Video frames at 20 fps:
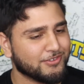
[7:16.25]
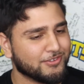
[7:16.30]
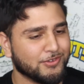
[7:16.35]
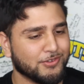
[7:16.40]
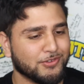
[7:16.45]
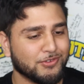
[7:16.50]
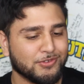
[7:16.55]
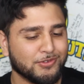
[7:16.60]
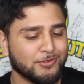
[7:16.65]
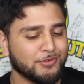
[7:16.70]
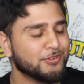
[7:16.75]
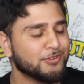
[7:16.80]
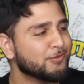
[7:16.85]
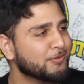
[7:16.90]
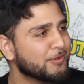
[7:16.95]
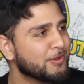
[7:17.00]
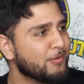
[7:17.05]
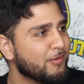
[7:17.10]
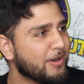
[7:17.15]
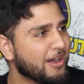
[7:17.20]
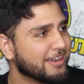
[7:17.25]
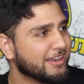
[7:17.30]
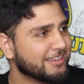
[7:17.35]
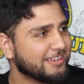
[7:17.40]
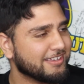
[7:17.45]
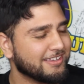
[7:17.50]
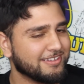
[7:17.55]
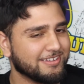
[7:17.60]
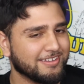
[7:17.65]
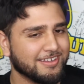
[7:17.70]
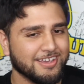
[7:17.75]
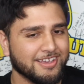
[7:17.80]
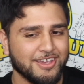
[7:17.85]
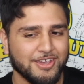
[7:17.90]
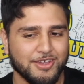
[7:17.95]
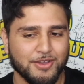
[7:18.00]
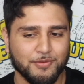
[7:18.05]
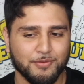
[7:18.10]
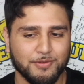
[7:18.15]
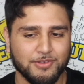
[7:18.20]
So as soon as we walk in,
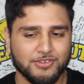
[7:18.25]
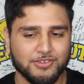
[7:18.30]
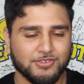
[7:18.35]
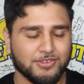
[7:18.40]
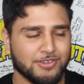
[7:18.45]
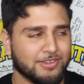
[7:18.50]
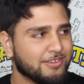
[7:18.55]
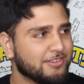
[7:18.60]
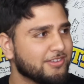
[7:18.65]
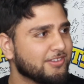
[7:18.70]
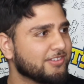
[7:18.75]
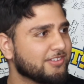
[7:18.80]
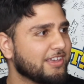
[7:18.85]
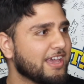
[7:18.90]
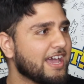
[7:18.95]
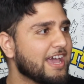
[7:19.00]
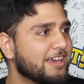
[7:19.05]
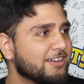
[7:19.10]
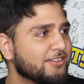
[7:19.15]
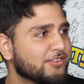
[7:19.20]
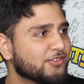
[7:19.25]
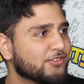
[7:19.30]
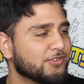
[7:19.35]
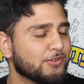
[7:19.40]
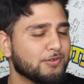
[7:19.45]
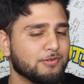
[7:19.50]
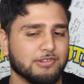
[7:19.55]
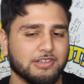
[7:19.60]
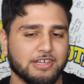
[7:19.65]
we see this guy in a suit,